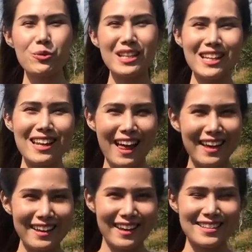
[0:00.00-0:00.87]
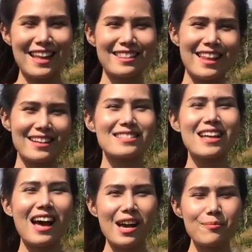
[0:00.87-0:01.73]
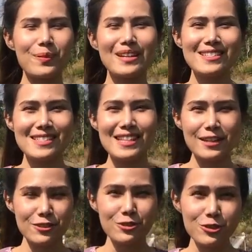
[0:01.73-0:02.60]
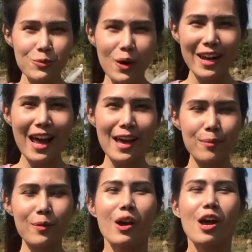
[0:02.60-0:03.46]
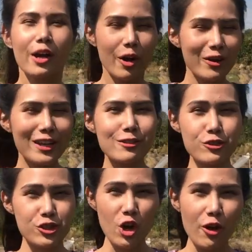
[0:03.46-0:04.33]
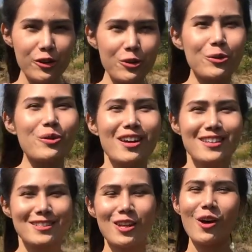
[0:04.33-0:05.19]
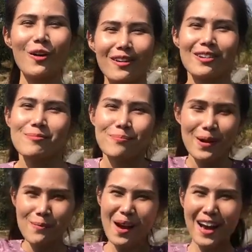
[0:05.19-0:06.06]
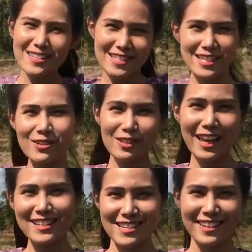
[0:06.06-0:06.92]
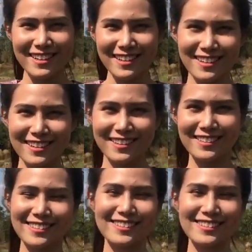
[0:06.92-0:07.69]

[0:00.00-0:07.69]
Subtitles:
really like it. And next time, please stay tuned what I'm going to show you. So bye bye, see you later.